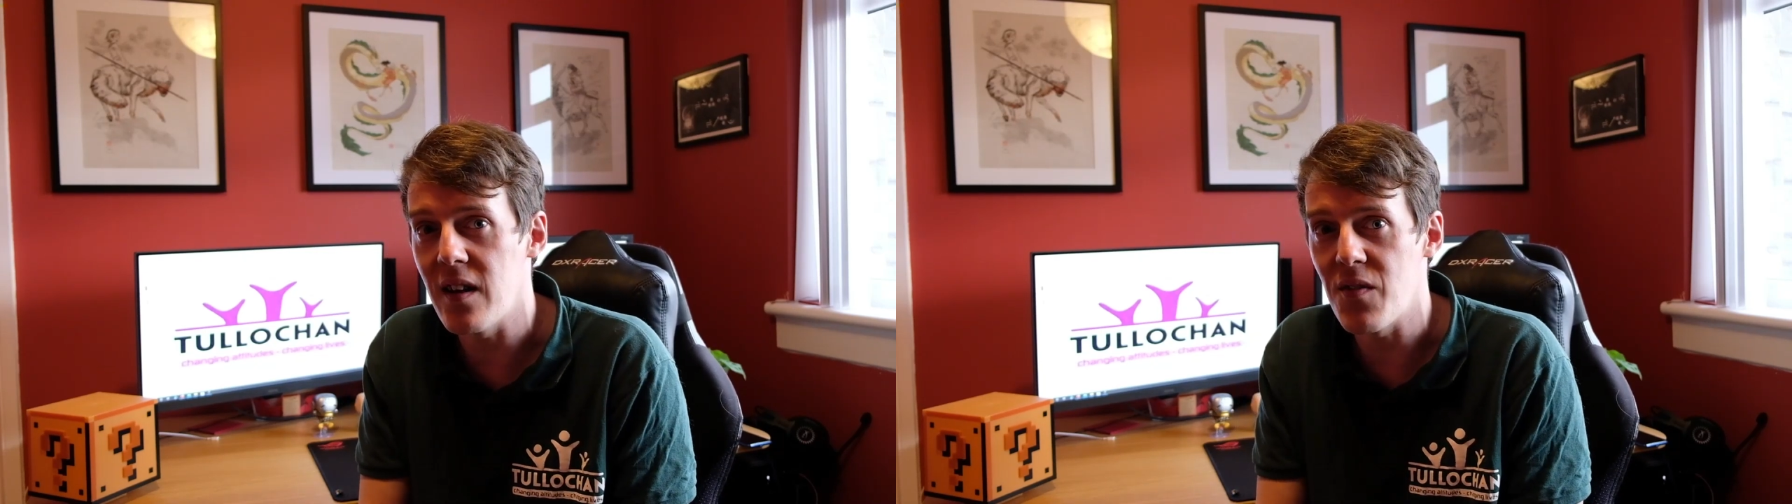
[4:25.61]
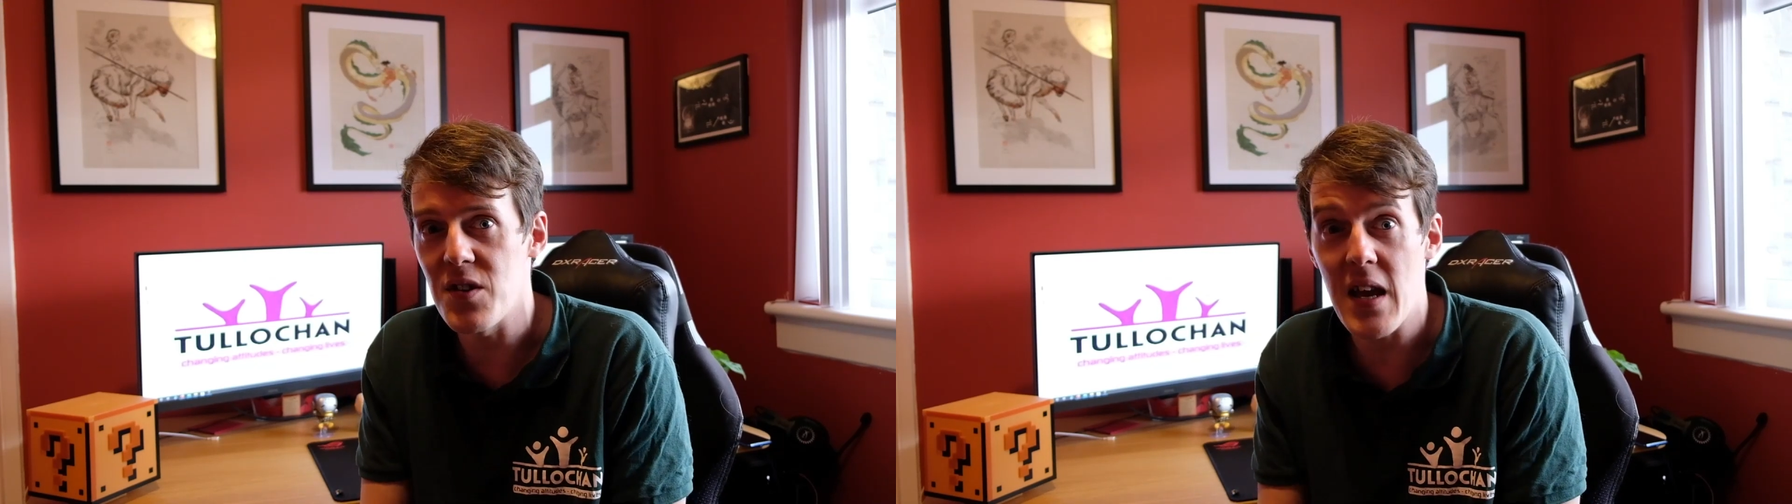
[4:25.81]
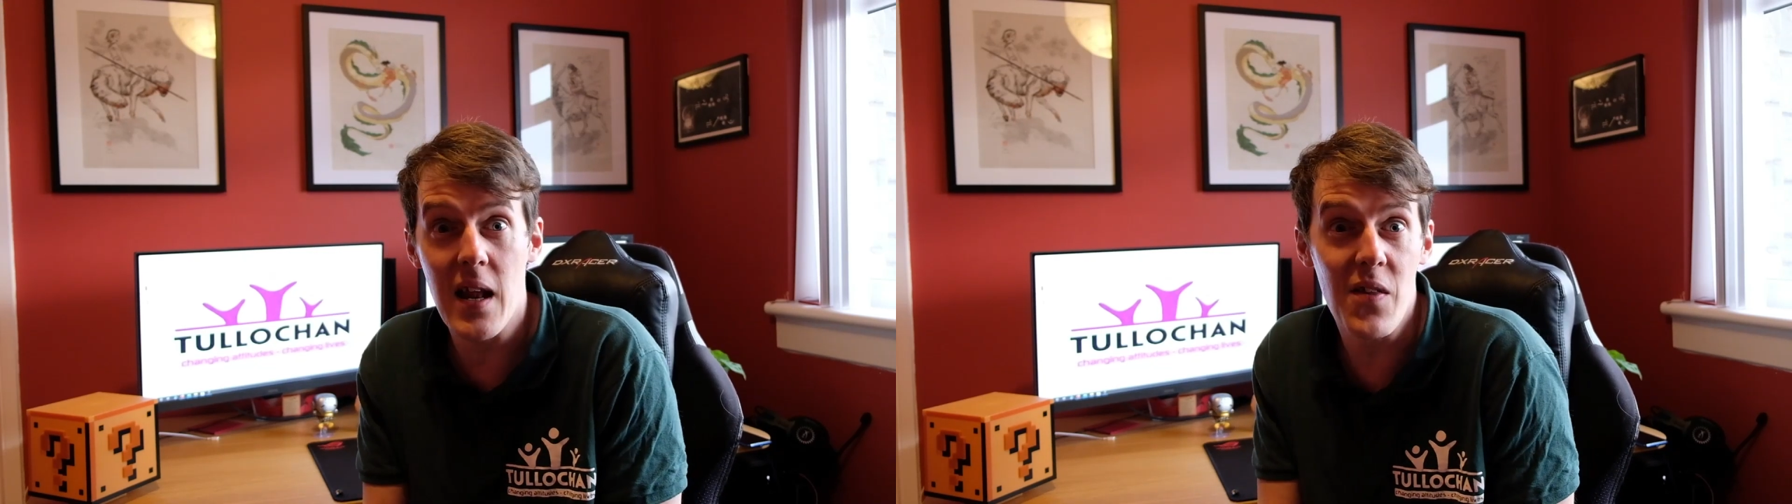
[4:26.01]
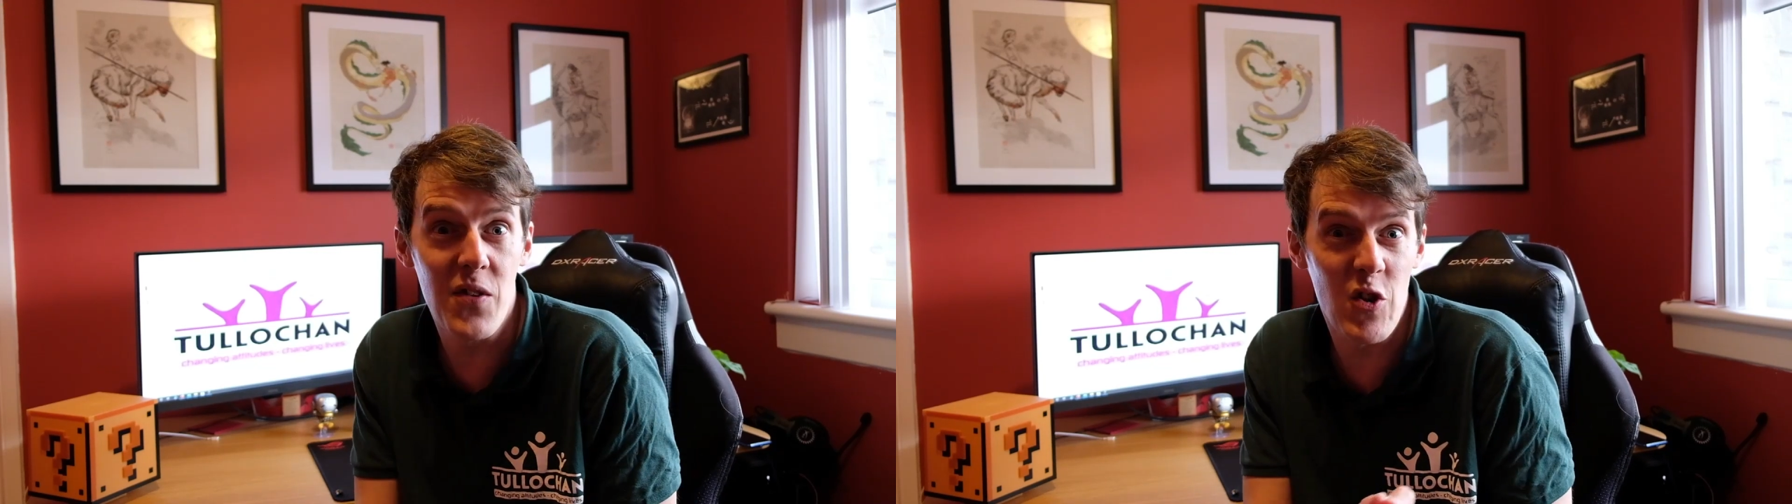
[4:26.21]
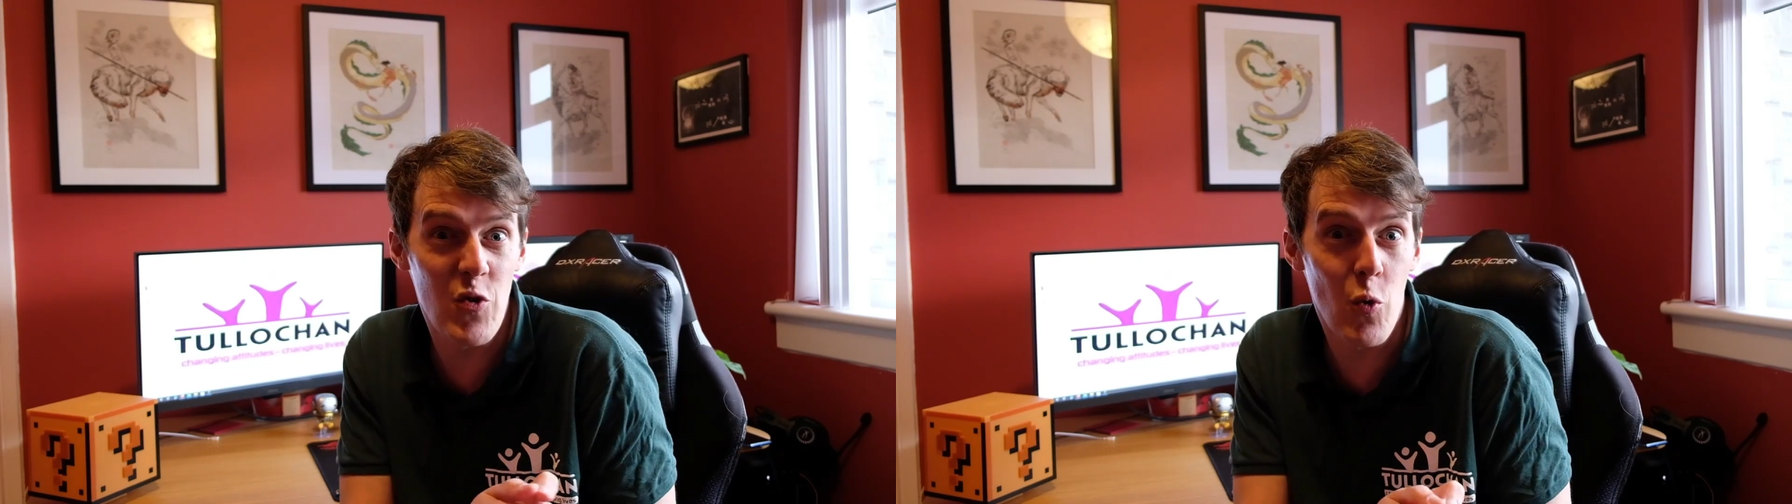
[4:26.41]
And if there's
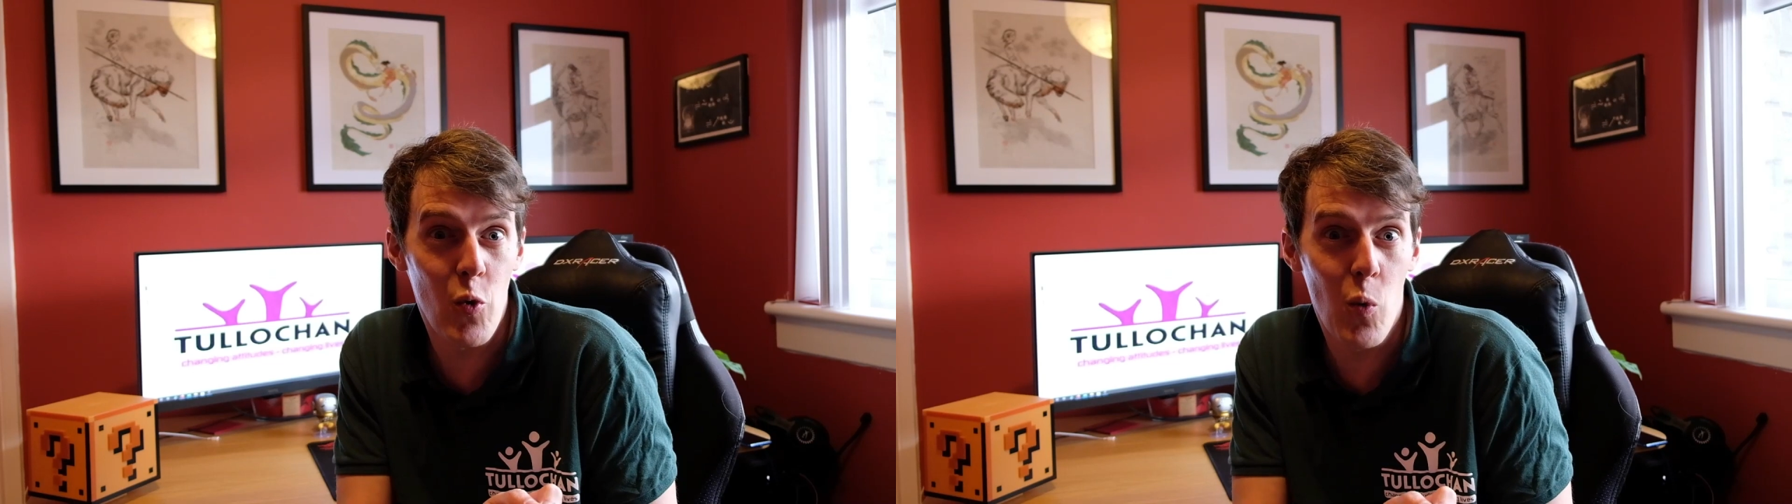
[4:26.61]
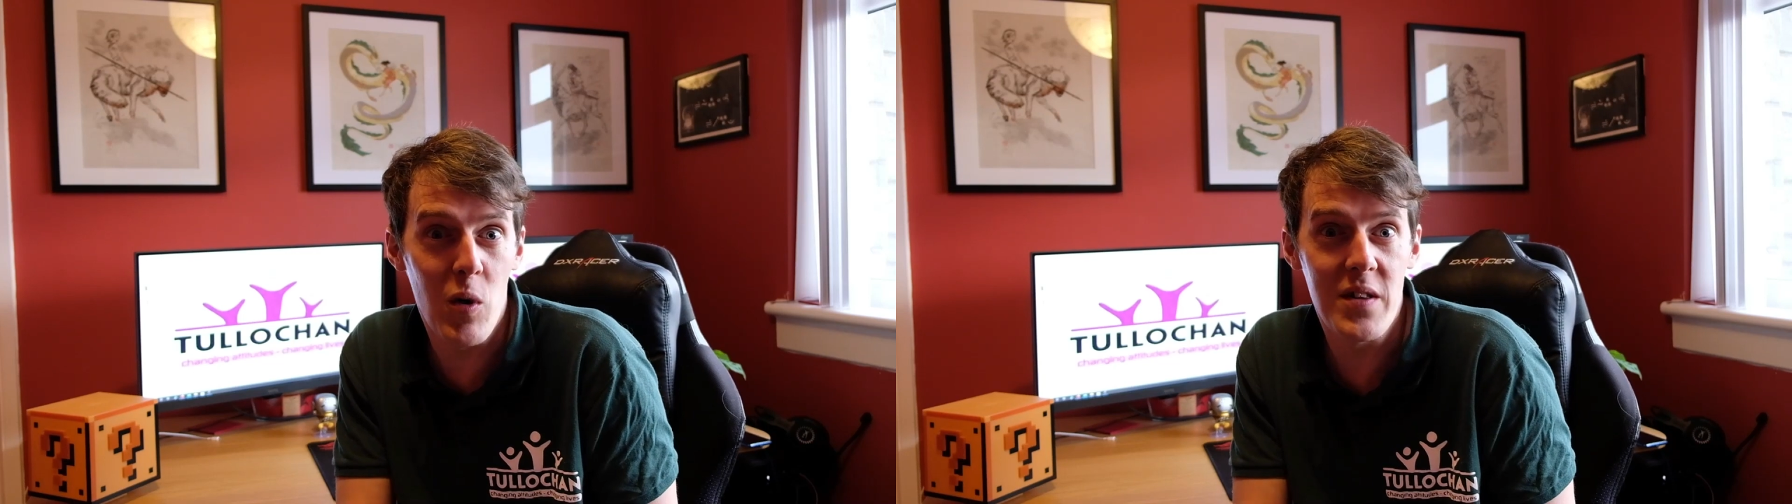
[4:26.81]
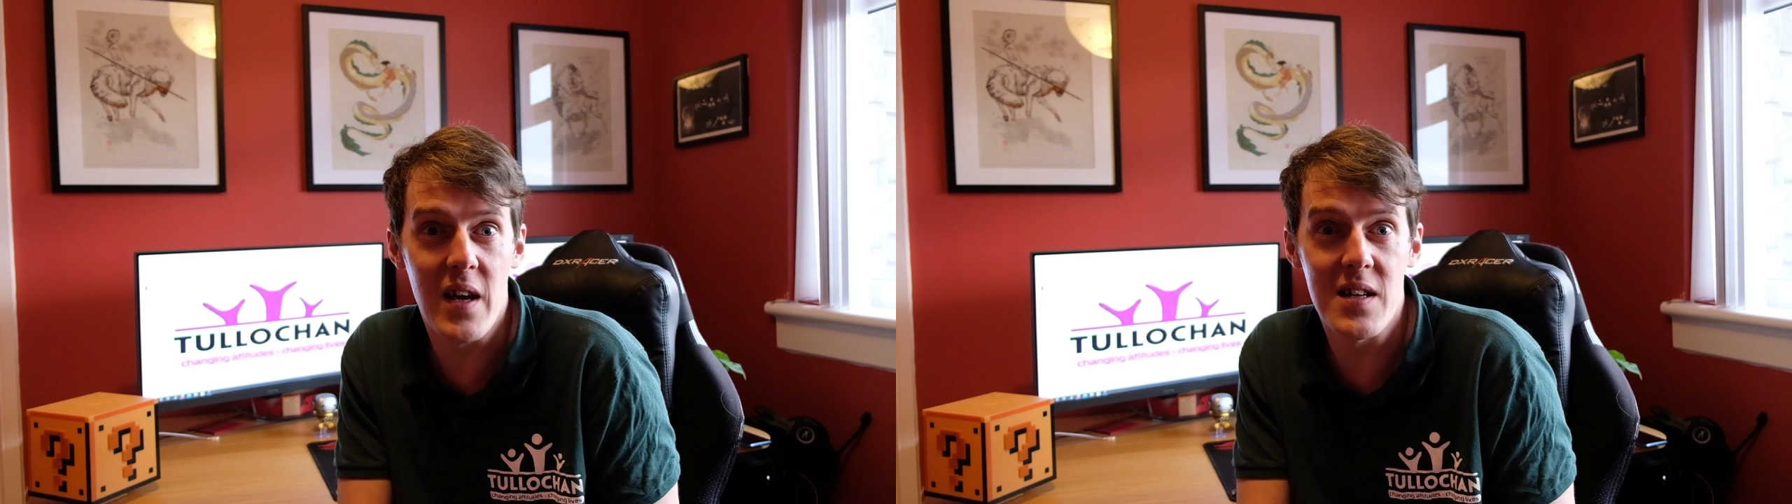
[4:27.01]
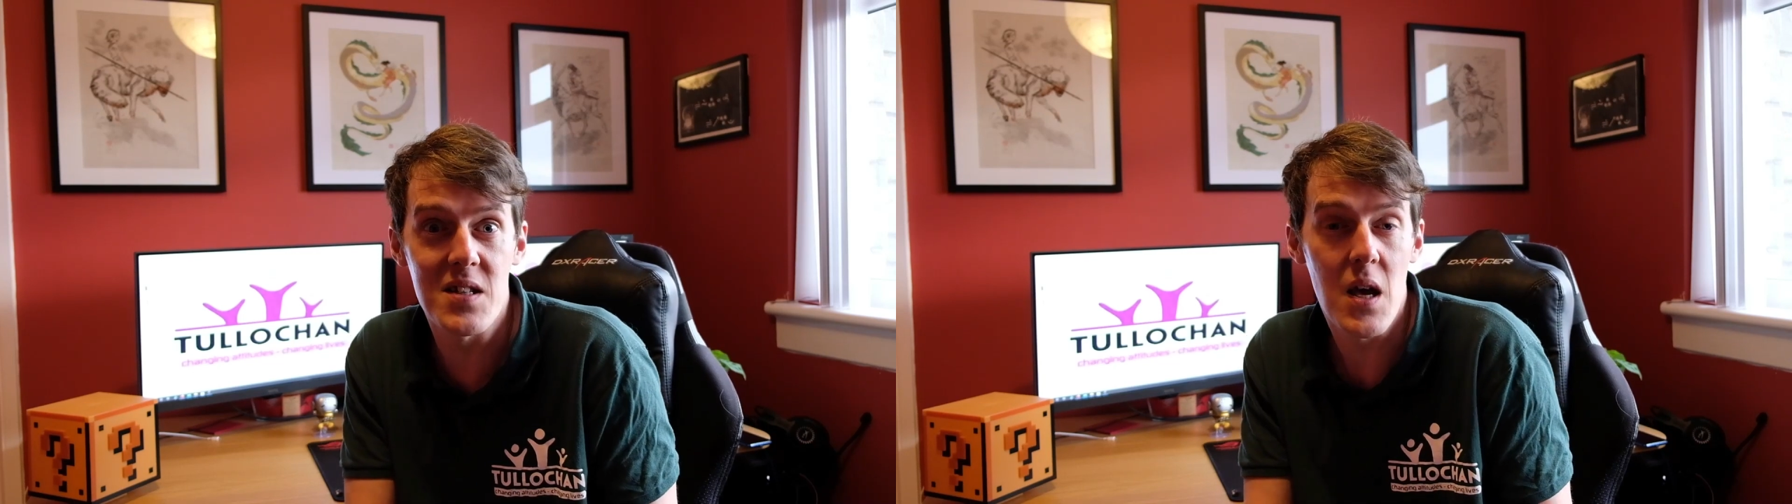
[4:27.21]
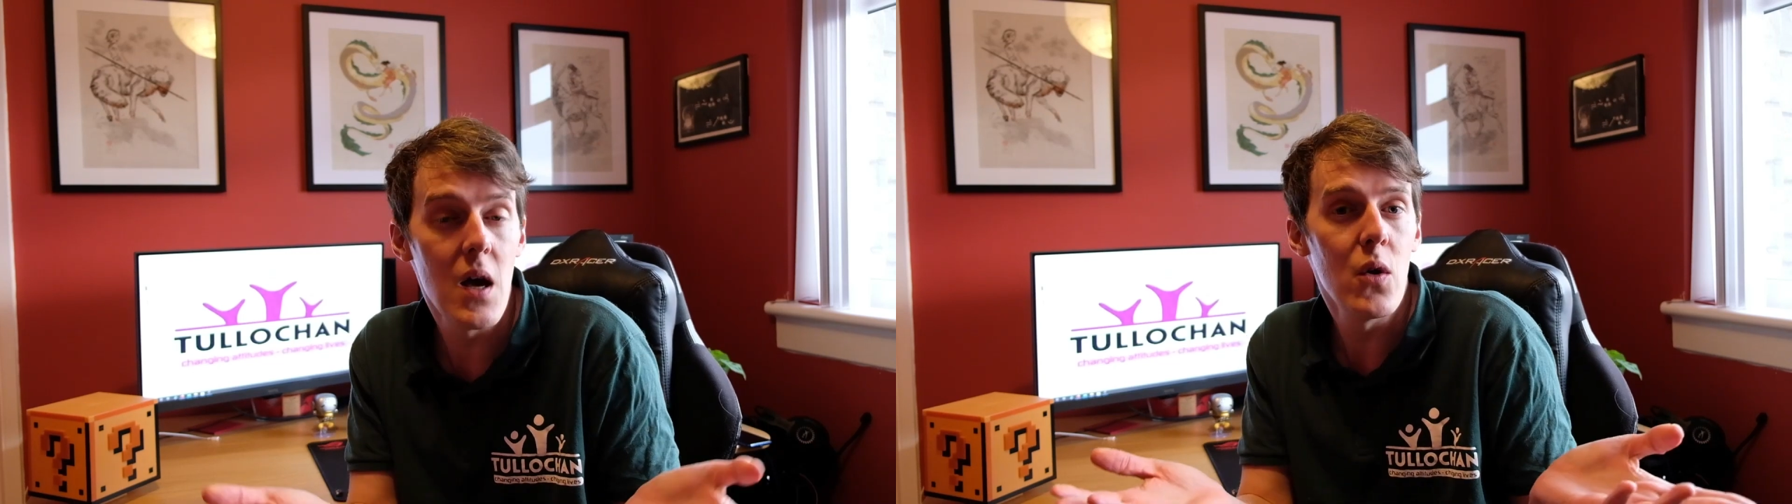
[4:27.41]
anything you don't know what it is,